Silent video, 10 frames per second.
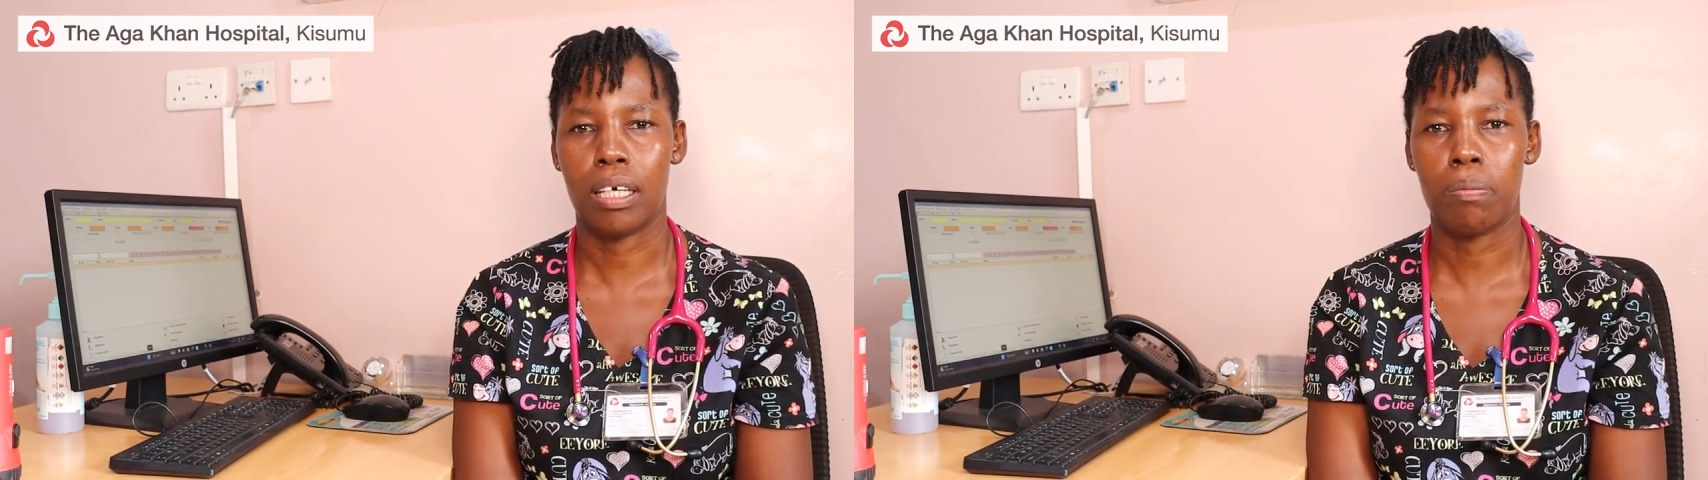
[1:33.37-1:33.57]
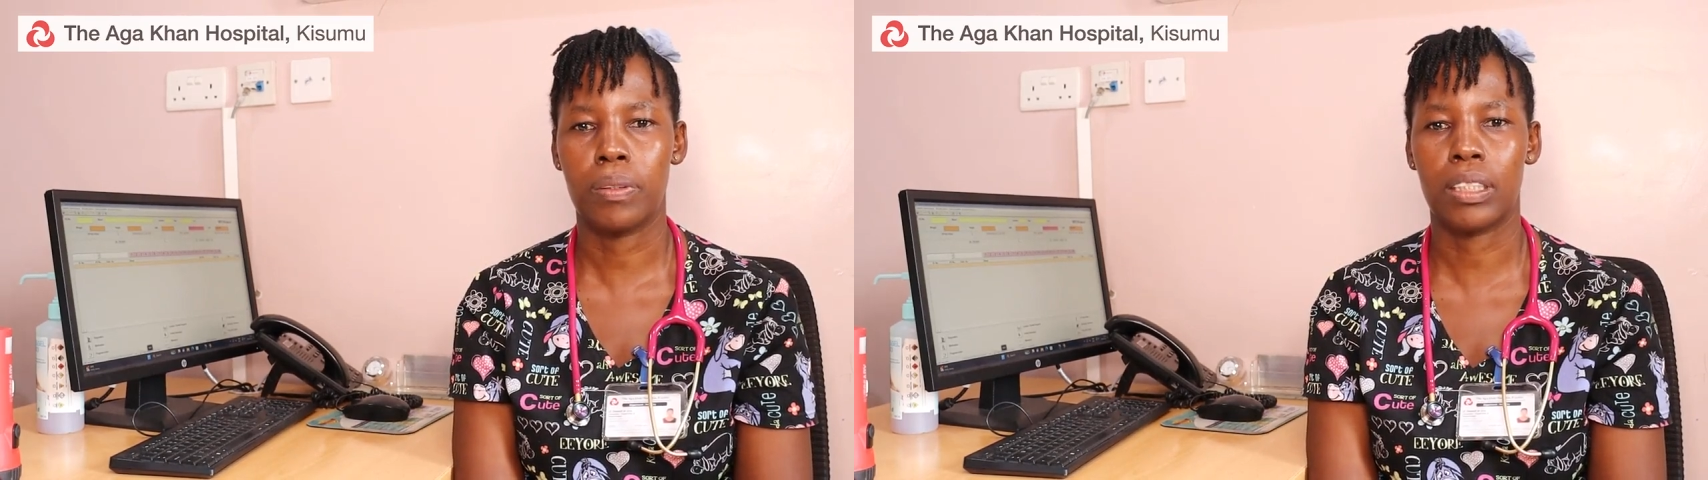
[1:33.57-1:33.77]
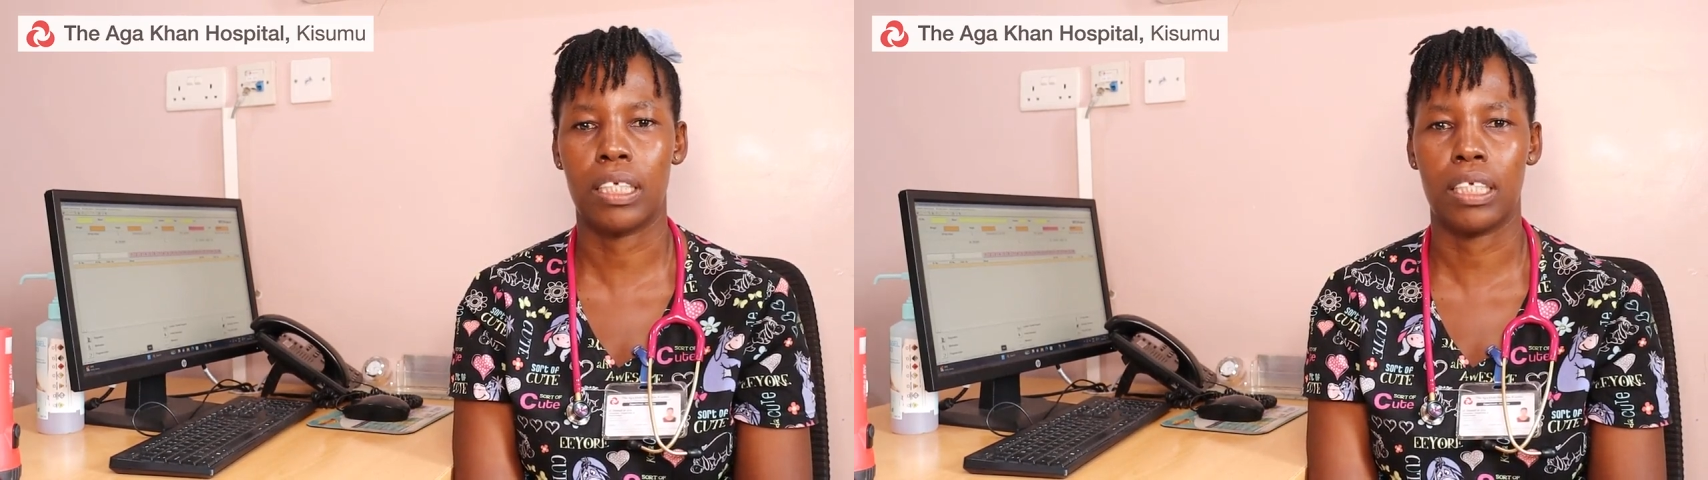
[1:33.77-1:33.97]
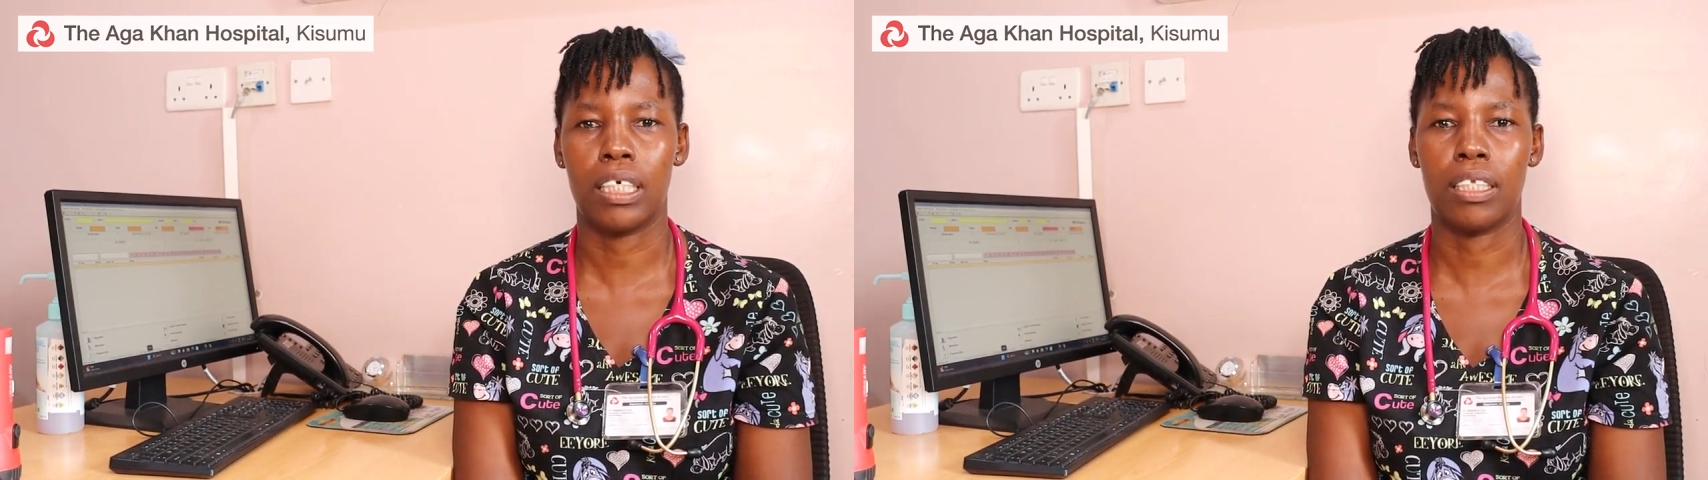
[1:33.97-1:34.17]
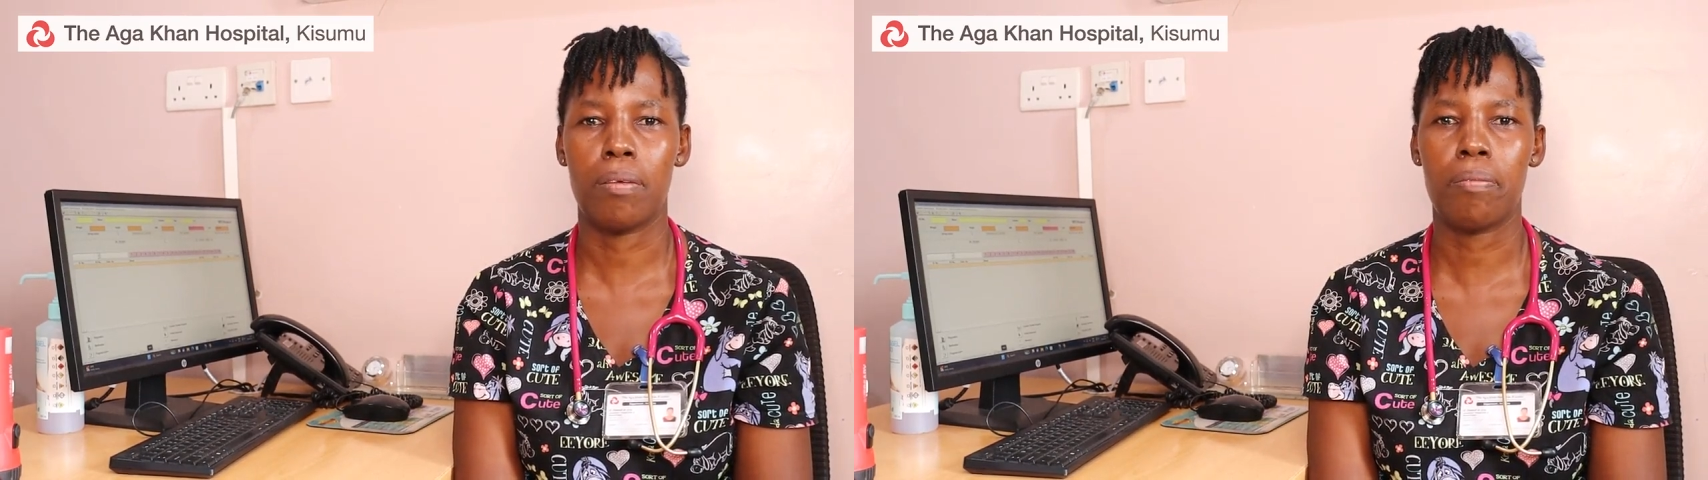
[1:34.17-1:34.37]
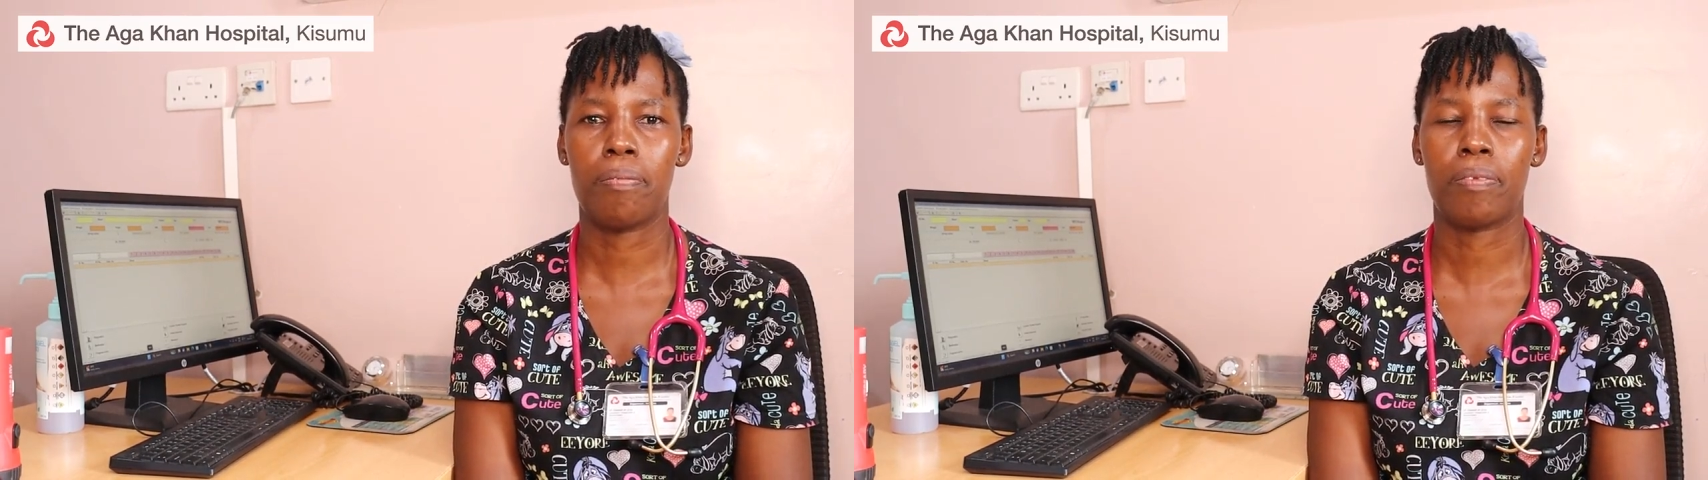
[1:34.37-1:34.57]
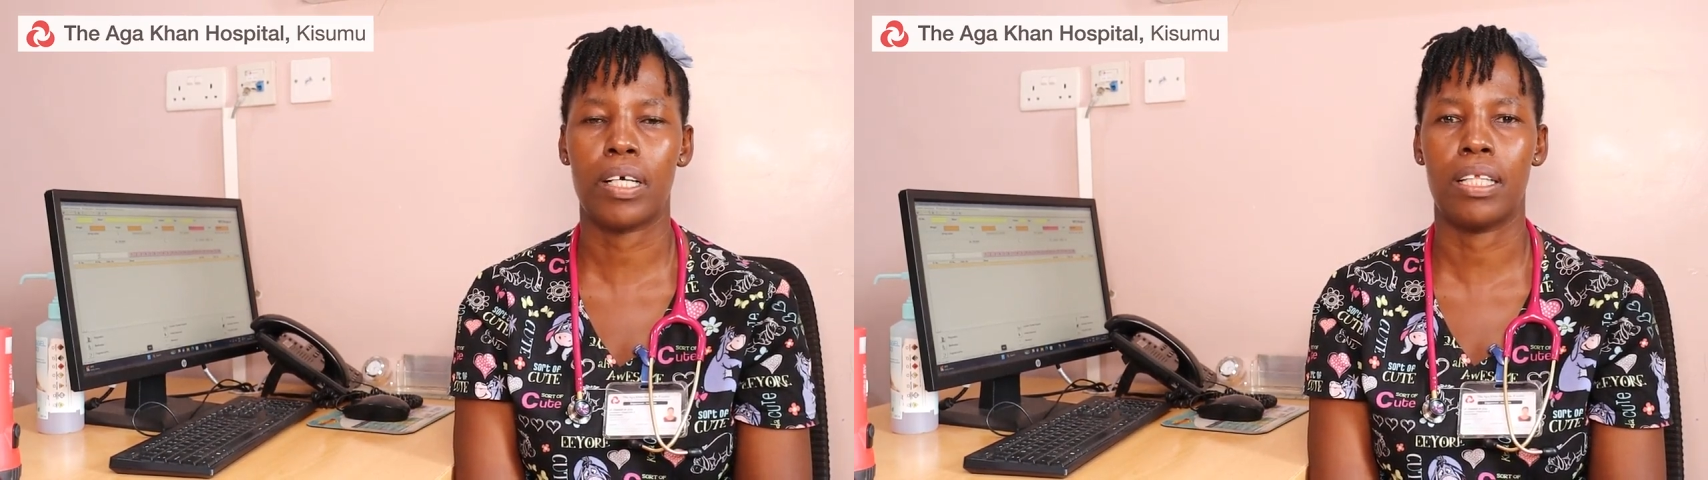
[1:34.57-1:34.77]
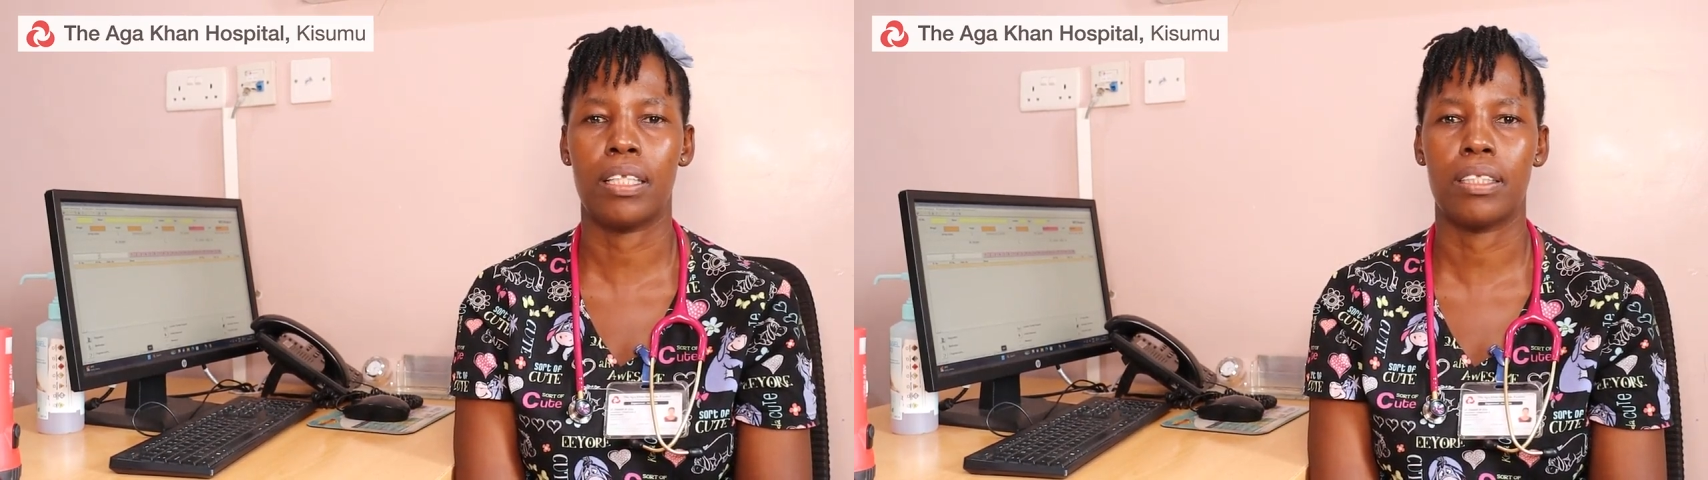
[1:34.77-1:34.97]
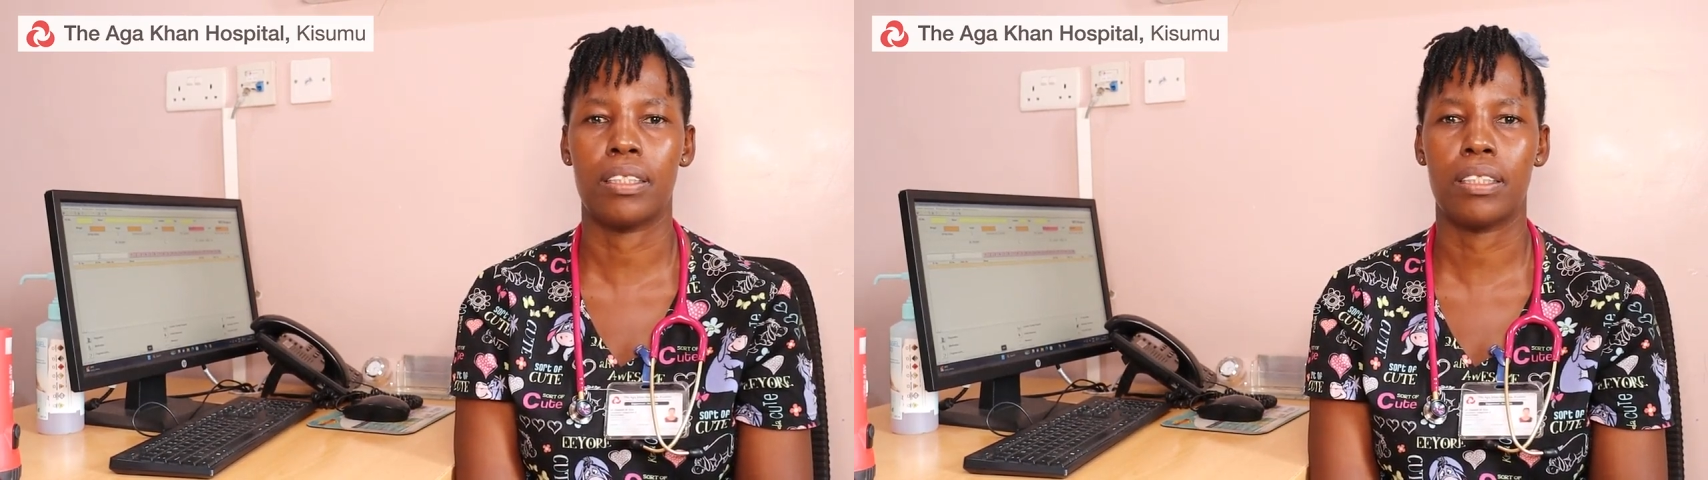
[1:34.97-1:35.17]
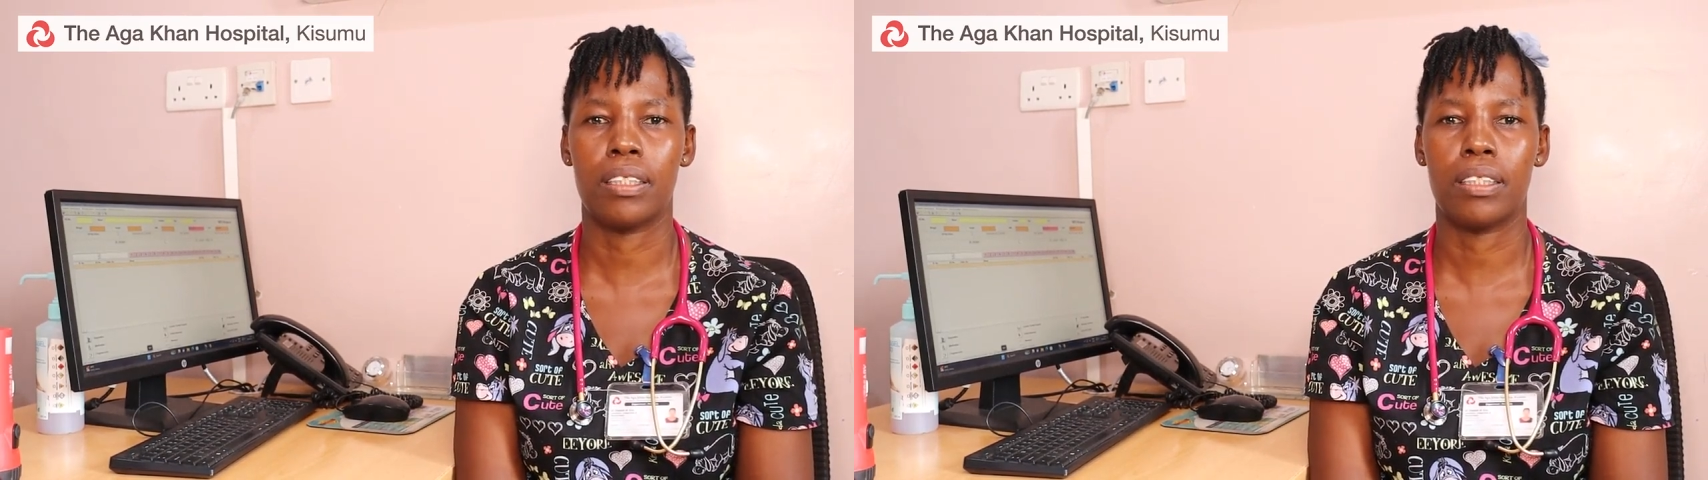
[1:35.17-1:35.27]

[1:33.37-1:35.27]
up screening them and